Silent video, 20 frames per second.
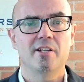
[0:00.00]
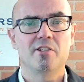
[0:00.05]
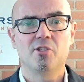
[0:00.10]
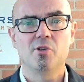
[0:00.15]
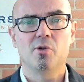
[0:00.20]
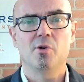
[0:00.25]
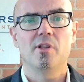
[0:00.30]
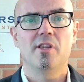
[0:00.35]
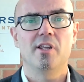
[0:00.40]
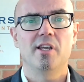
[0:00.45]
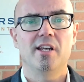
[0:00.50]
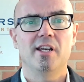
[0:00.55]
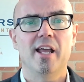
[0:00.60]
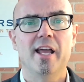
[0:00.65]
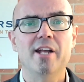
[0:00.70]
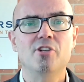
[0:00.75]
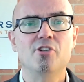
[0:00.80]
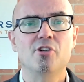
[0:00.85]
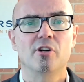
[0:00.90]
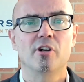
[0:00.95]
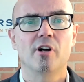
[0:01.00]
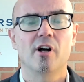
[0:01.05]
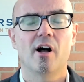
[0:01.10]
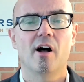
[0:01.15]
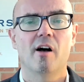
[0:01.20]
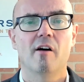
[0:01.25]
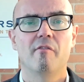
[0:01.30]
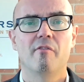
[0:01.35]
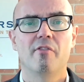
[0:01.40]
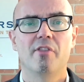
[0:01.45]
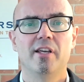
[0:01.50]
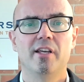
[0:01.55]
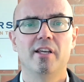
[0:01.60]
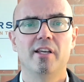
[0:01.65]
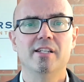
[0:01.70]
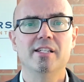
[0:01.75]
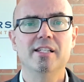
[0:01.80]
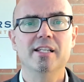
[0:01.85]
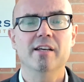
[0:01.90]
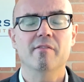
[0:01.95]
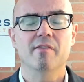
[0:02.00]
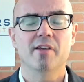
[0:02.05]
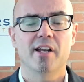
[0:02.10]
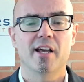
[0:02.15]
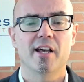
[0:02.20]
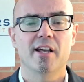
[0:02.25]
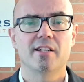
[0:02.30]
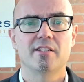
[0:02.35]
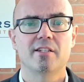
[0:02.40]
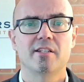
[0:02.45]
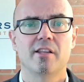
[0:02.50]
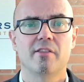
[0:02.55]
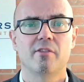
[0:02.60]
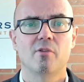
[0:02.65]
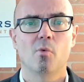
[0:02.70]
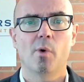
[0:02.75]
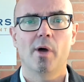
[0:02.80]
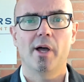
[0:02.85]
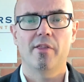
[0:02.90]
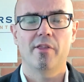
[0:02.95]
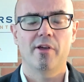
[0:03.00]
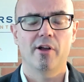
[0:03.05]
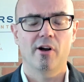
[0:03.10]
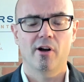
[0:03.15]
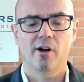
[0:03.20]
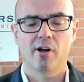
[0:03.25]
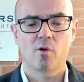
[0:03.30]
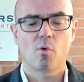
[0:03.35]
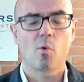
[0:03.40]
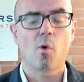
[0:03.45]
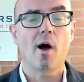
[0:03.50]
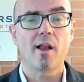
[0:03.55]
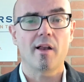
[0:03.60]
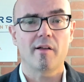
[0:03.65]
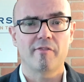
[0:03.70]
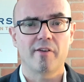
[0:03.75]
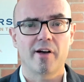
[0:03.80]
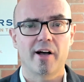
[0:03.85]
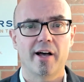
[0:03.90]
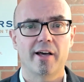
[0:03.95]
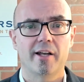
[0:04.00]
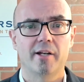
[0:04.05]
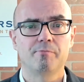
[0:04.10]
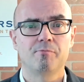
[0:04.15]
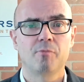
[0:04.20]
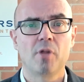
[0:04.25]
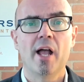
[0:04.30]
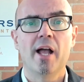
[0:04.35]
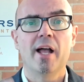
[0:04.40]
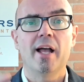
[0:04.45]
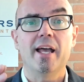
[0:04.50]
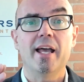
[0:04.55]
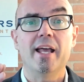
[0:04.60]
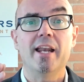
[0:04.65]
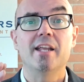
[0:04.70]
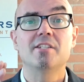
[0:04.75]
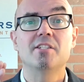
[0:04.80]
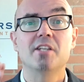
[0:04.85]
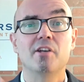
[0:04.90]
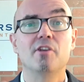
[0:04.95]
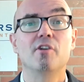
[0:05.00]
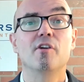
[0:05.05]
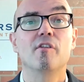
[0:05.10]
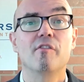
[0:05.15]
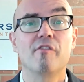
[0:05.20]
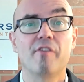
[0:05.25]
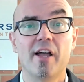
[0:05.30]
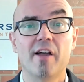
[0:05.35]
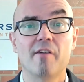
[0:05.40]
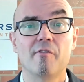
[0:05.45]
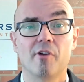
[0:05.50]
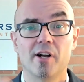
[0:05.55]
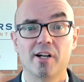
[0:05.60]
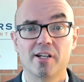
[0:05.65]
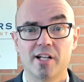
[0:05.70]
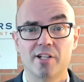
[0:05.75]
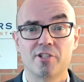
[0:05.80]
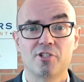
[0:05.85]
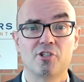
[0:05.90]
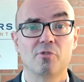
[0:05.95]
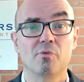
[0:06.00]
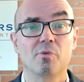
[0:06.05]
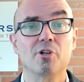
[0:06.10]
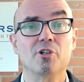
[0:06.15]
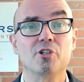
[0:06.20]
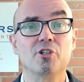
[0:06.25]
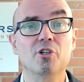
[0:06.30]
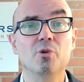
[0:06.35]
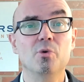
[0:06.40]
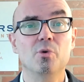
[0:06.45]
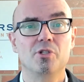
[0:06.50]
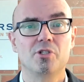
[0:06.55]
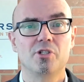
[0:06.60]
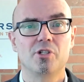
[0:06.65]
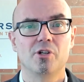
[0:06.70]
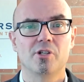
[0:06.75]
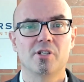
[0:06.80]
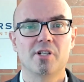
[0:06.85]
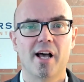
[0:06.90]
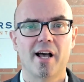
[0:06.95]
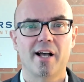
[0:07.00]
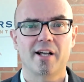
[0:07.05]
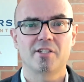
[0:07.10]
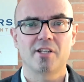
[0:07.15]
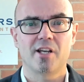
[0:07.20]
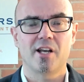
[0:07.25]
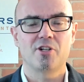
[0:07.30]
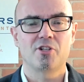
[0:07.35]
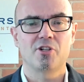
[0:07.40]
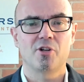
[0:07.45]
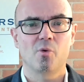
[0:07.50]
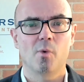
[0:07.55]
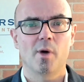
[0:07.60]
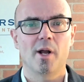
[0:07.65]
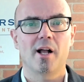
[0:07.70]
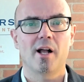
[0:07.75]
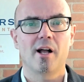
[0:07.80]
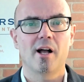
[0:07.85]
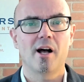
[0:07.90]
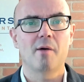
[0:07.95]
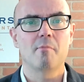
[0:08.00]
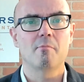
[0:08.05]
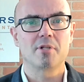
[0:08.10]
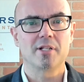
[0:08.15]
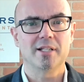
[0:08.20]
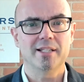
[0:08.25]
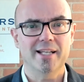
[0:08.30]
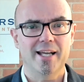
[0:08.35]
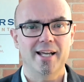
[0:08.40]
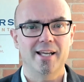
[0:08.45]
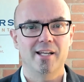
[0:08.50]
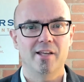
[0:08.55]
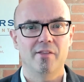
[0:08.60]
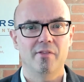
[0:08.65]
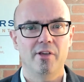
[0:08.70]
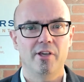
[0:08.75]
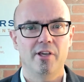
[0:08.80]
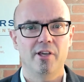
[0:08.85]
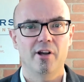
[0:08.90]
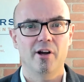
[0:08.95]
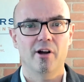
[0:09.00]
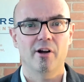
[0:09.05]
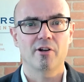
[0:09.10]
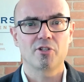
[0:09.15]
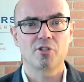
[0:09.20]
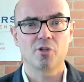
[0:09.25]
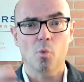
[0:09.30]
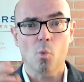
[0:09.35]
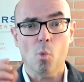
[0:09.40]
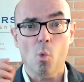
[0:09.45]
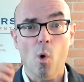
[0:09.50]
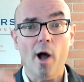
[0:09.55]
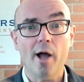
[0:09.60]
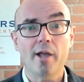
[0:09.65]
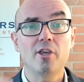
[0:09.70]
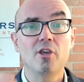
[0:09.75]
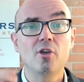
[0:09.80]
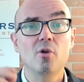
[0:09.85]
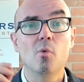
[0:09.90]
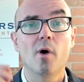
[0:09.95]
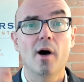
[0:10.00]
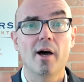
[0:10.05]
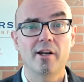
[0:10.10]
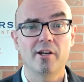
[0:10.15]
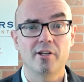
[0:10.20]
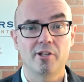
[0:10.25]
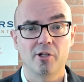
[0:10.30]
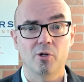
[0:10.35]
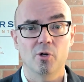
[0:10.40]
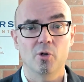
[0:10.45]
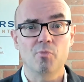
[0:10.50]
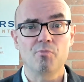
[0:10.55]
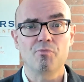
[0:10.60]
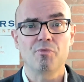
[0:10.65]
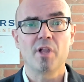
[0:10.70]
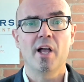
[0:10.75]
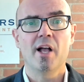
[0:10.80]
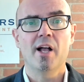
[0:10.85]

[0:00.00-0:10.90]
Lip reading: due to the nature of the dividends and the way they're qualified. It is in your favor. It tends to reduce your taxation when it comes late in the year. So what you want to do